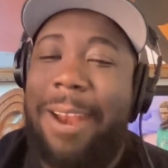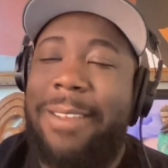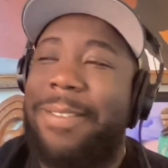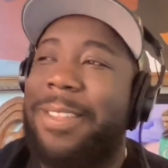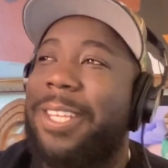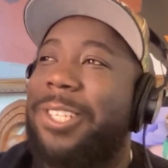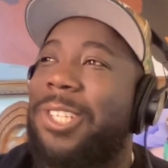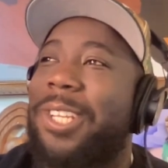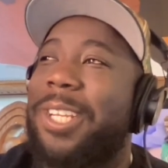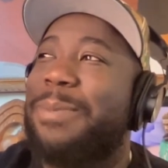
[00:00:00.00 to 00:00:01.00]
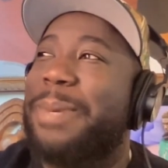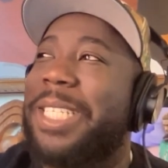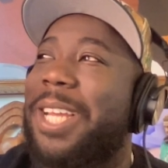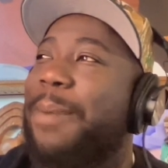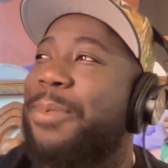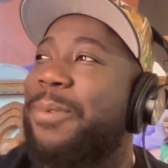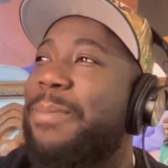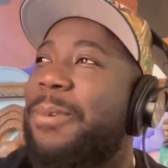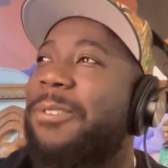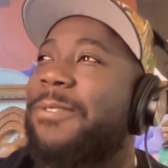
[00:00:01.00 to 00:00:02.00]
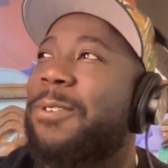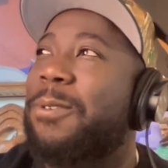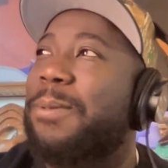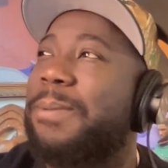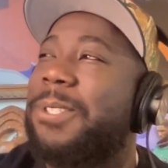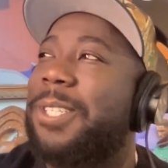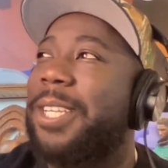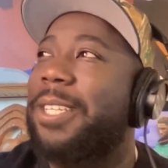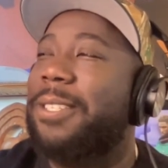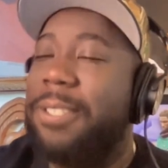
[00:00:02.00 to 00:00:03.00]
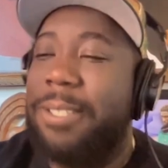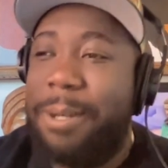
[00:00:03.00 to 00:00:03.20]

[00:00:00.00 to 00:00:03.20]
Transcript: don't even think shitting is my top 3 most vulnerable states.